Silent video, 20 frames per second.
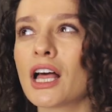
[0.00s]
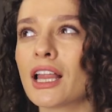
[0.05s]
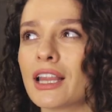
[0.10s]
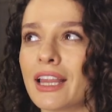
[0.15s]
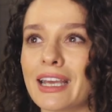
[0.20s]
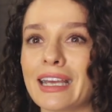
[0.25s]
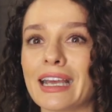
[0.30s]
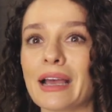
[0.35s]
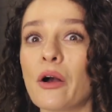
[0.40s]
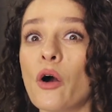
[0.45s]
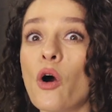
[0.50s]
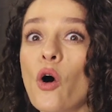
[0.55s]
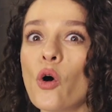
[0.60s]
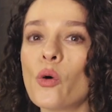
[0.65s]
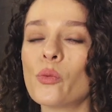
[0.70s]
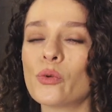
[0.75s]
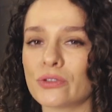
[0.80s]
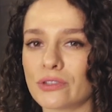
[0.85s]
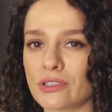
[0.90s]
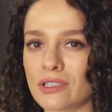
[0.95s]
like
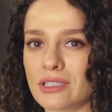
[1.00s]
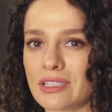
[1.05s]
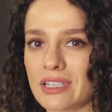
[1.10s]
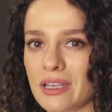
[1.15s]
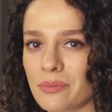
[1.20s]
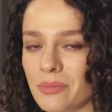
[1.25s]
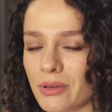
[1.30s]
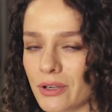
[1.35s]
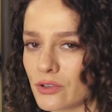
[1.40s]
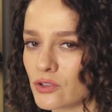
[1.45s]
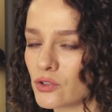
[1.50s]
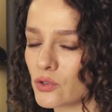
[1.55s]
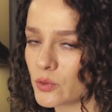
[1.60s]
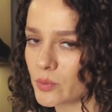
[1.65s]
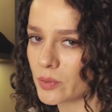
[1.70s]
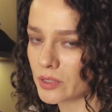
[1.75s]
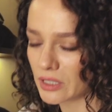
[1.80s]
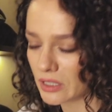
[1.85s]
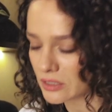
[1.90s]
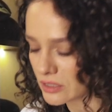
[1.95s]
almost the same pair of shoes
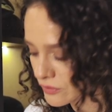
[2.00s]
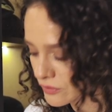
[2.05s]
but in